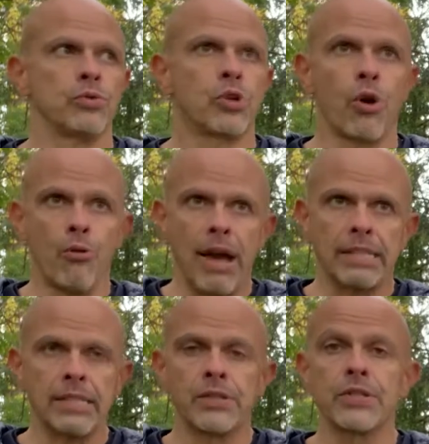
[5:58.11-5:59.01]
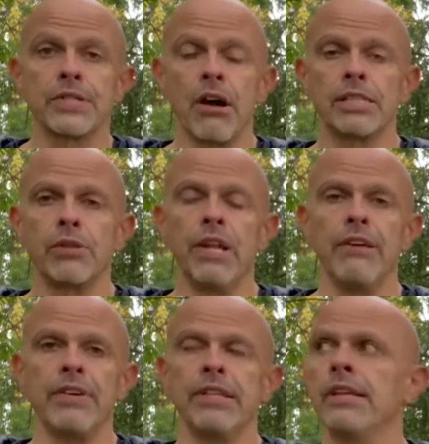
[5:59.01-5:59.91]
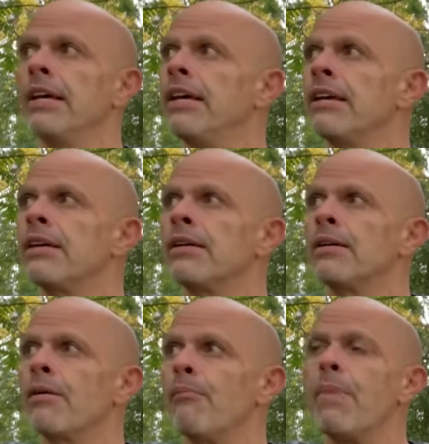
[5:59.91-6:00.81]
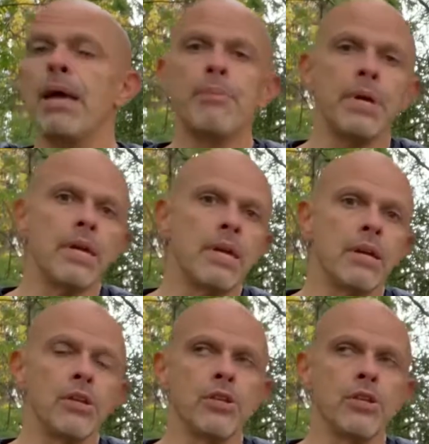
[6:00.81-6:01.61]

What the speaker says: correct in the society you live in, maybe